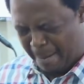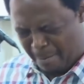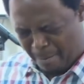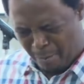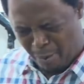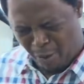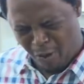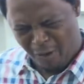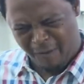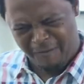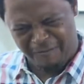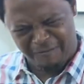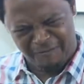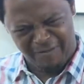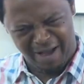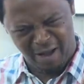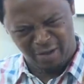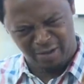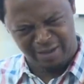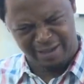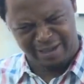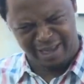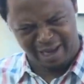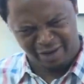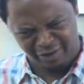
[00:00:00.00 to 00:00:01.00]
more
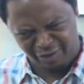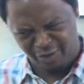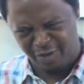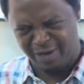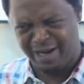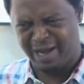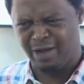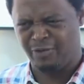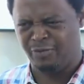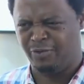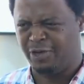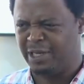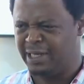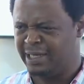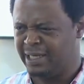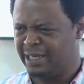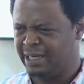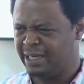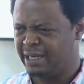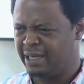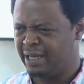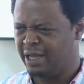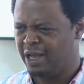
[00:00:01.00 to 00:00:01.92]
foundational reason